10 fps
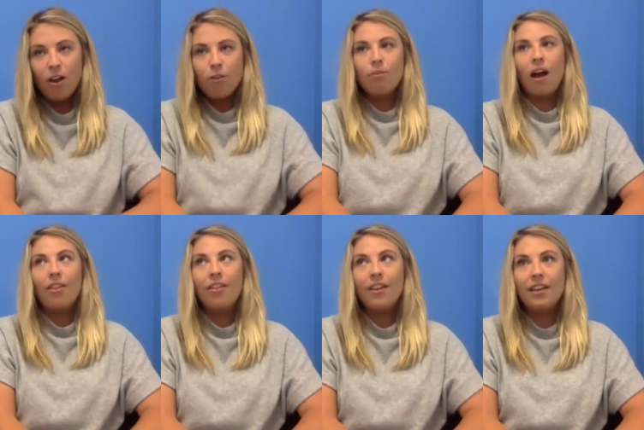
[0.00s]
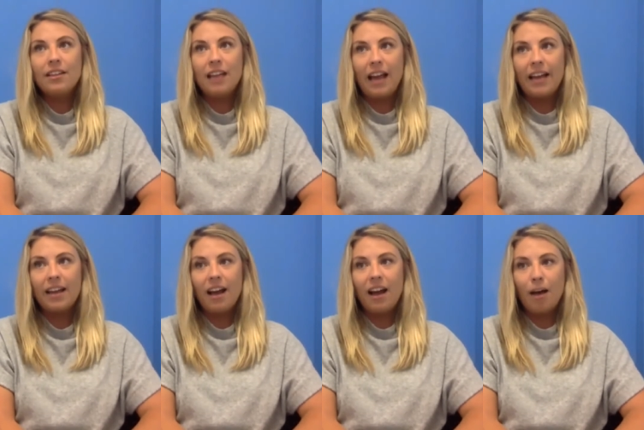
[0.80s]
rather than like
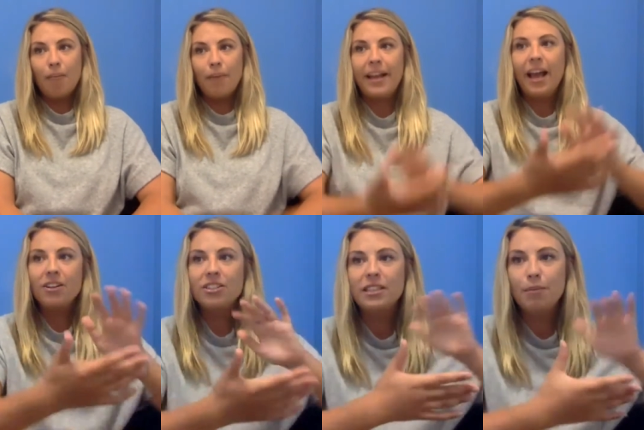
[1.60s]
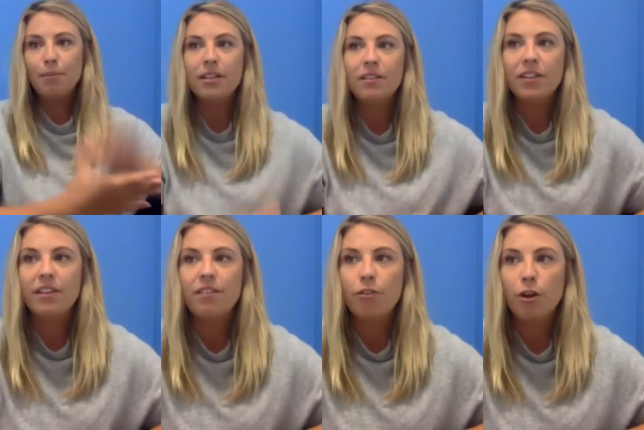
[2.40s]
um, my couch is in the middle of the
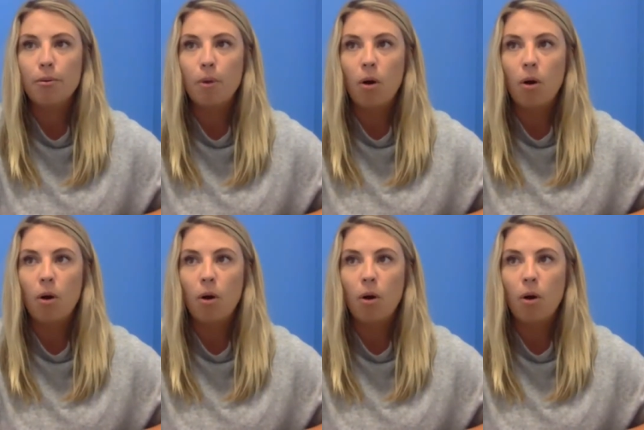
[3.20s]
living room.